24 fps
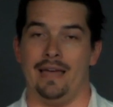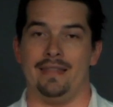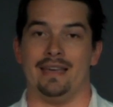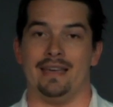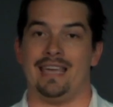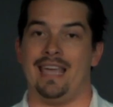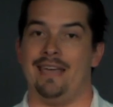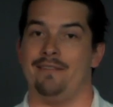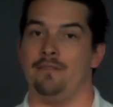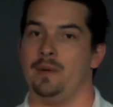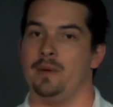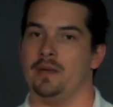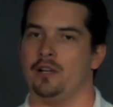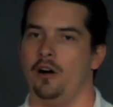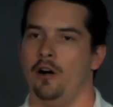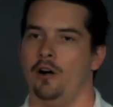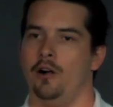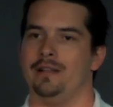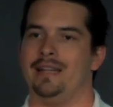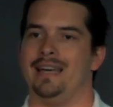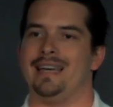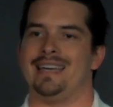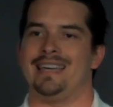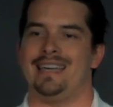that came to be
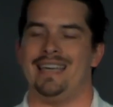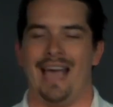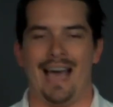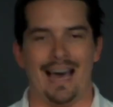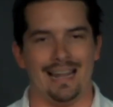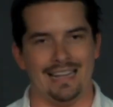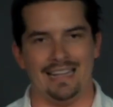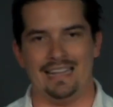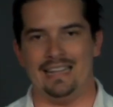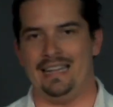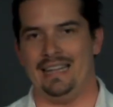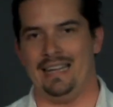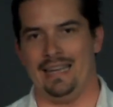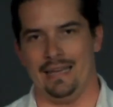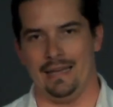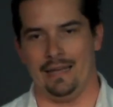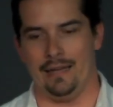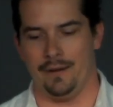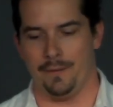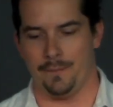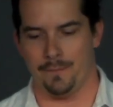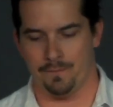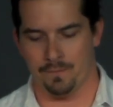called Galilee.